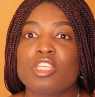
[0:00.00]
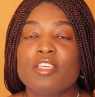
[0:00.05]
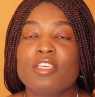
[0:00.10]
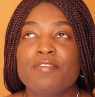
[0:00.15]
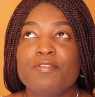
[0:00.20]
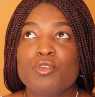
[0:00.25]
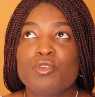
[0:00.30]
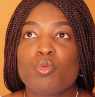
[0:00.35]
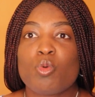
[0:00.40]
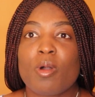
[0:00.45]

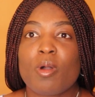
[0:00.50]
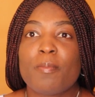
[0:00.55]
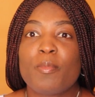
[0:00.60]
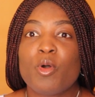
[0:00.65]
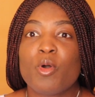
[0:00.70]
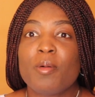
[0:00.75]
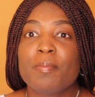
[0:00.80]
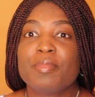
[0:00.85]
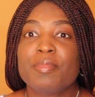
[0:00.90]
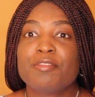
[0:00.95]
if you were
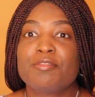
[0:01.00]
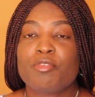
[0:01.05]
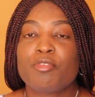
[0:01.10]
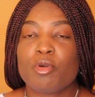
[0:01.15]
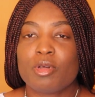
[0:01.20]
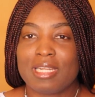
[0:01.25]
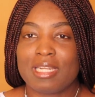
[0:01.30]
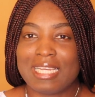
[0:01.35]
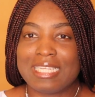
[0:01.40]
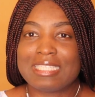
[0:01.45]
born
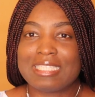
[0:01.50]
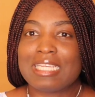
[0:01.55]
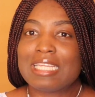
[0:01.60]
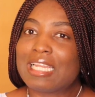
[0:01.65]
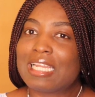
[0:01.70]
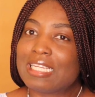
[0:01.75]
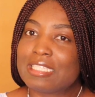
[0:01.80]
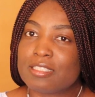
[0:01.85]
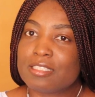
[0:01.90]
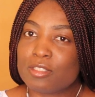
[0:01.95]
before
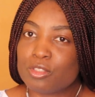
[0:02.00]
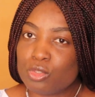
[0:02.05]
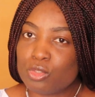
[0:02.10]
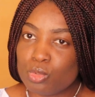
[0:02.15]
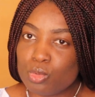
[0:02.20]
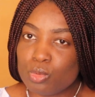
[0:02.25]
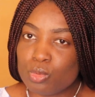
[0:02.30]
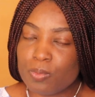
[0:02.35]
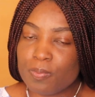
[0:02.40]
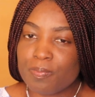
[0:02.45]

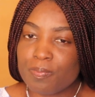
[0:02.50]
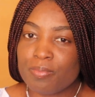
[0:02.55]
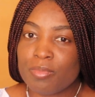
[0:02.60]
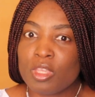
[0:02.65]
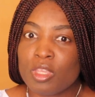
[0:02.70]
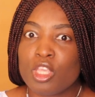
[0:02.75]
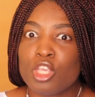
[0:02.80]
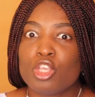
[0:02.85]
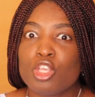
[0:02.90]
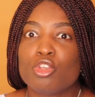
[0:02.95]
1992,
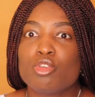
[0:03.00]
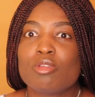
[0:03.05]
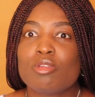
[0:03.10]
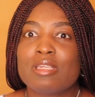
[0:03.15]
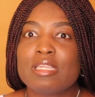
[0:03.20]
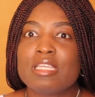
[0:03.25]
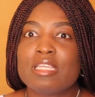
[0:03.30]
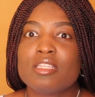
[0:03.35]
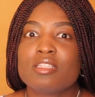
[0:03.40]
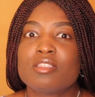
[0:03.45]
you
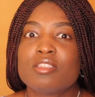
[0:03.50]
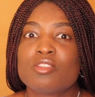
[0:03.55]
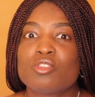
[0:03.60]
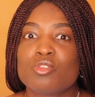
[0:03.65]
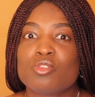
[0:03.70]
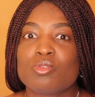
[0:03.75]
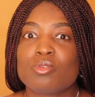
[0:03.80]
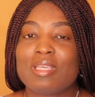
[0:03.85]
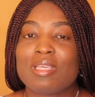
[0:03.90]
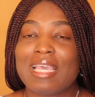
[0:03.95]
need
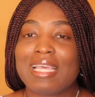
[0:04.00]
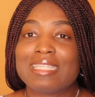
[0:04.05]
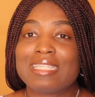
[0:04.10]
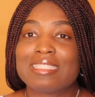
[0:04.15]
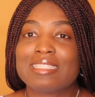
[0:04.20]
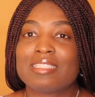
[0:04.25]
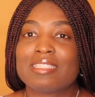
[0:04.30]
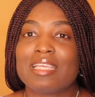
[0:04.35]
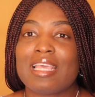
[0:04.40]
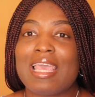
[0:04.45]
to get
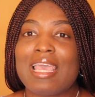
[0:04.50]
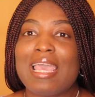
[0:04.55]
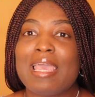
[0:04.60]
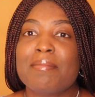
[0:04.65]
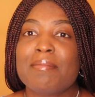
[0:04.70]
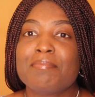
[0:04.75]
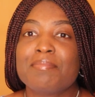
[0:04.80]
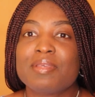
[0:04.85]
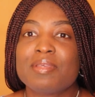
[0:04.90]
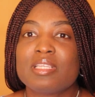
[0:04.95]

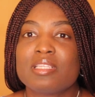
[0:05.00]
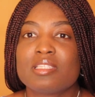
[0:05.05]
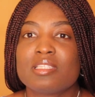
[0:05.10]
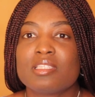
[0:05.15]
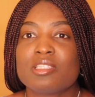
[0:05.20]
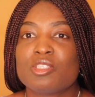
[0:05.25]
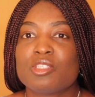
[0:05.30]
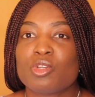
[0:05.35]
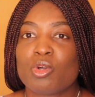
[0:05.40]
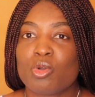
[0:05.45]

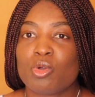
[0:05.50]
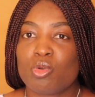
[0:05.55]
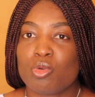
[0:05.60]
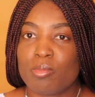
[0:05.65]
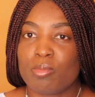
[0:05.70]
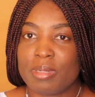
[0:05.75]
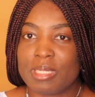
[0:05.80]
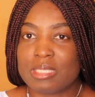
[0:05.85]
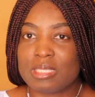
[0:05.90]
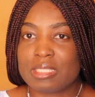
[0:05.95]
MPC
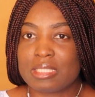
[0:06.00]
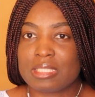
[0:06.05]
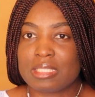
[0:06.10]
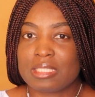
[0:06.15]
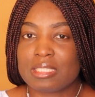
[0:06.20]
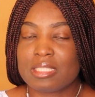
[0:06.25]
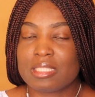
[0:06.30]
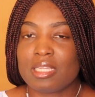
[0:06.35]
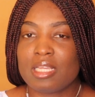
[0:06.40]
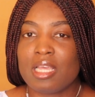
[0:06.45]
documents.
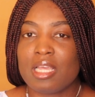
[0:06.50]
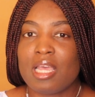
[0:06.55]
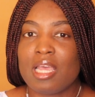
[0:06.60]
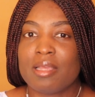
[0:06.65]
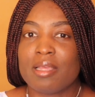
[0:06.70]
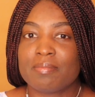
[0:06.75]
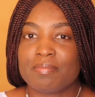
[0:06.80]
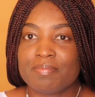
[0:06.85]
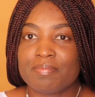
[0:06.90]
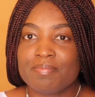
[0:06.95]

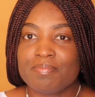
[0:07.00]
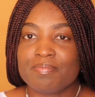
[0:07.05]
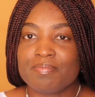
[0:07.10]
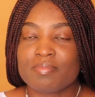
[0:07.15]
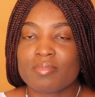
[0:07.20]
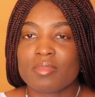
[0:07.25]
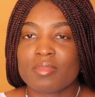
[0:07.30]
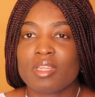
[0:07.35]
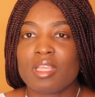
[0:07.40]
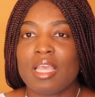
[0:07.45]

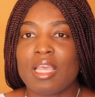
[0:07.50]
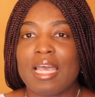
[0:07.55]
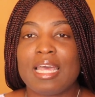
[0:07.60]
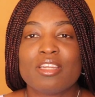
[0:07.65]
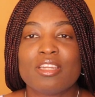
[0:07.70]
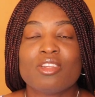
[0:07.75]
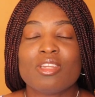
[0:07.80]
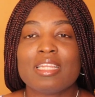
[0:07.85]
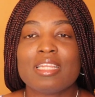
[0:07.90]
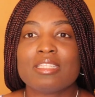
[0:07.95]

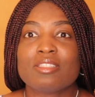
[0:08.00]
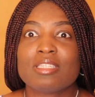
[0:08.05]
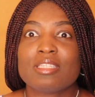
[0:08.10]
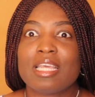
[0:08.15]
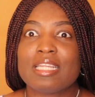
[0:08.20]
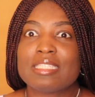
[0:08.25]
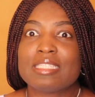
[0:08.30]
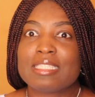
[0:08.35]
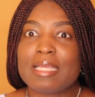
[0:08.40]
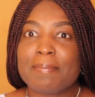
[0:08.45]
And in order to
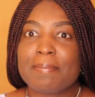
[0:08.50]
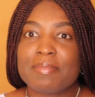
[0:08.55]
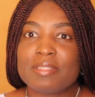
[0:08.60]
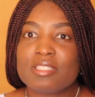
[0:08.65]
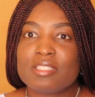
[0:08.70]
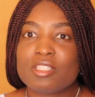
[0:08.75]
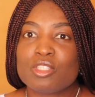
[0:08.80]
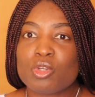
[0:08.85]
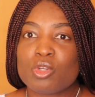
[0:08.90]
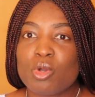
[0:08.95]
get this
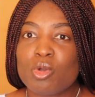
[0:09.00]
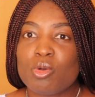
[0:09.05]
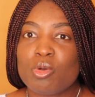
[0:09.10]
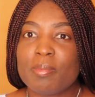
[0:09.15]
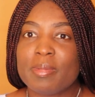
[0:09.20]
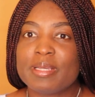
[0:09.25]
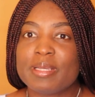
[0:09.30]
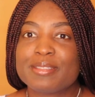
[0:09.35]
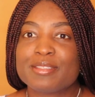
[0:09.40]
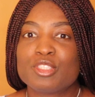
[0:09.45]
MPC
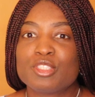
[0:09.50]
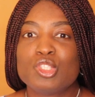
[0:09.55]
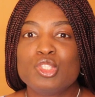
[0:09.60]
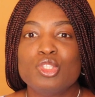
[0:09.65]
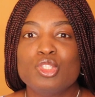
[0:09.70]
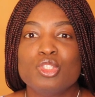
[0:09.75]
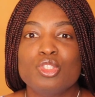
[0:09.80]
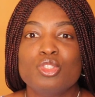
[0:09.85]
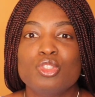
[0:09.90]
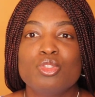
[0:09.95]
document,
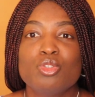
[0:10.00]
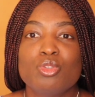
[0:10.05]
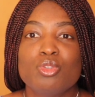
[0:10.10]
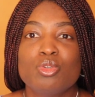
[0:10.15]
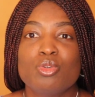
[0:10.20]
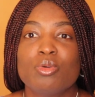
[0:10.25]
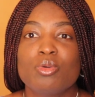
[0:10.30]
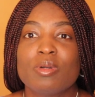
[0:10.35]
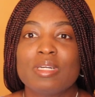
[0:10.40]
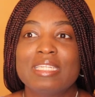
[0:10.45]

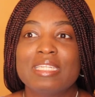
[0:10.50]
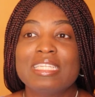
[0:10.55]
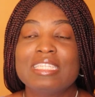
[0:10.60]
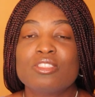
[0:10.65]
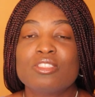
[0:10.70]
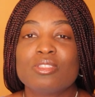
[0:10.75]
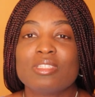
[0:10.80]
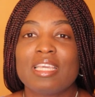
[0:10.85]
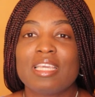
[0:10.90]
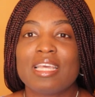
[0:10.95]
you will
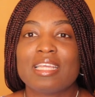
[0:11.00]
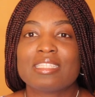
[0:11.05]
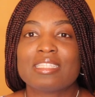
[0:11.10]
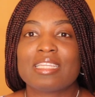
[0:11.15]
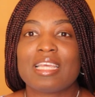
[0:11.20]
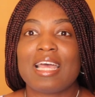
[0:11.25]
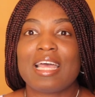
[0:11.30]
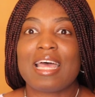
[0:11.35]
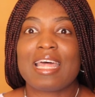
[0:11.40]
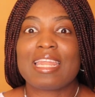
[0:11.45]
need to
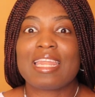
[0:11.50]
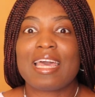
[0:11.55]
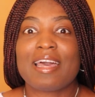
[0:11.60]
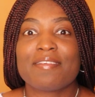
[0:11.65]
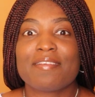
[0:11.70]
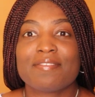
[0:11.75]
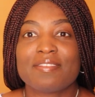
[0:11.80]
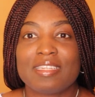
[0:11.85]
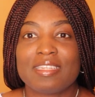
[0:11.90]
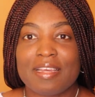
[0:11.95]
get an
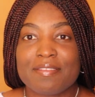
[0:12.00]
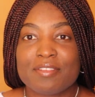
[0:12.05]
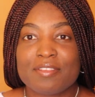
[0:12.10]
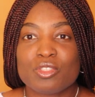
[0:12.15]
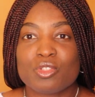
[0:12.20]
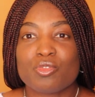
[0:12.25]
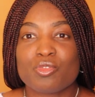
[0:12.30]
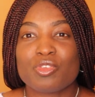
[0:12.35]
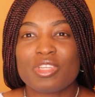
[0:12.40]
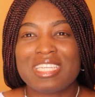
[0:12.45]

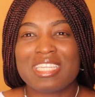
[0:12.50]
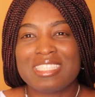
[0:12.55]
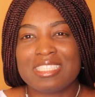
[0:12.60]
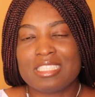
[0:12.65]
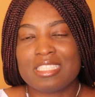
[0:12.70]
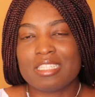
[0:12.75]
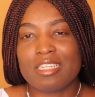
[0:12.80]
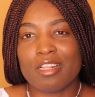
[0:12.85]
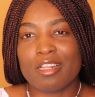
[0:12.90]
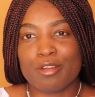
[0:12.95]
affidavit of
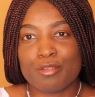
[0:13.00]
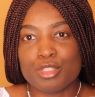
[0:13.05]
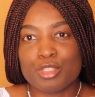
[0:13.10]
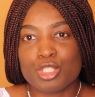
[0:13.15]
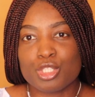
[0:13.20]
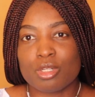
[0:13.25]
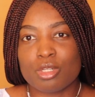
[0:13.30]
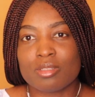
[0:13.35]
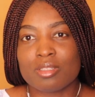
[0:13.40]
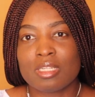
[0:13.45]
age
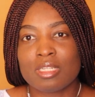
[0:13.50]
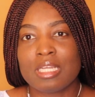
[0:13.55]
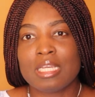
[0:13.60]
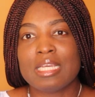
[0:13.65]
declaration.